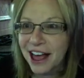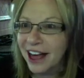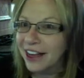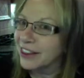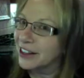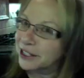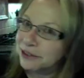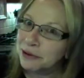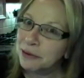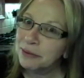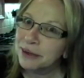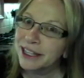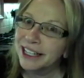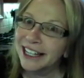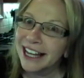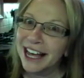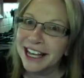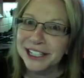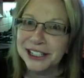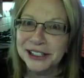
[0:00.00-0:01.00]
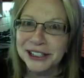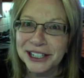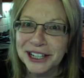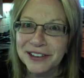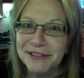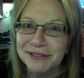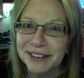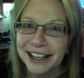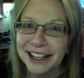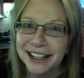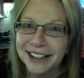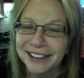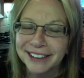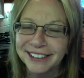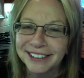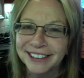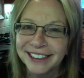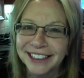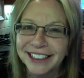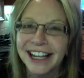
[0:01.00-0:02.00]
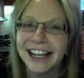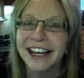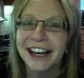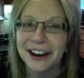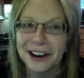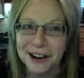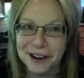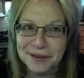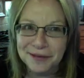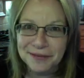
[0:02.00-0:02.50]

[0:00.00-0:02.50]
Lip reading: this won't be the last you see of me. Take care.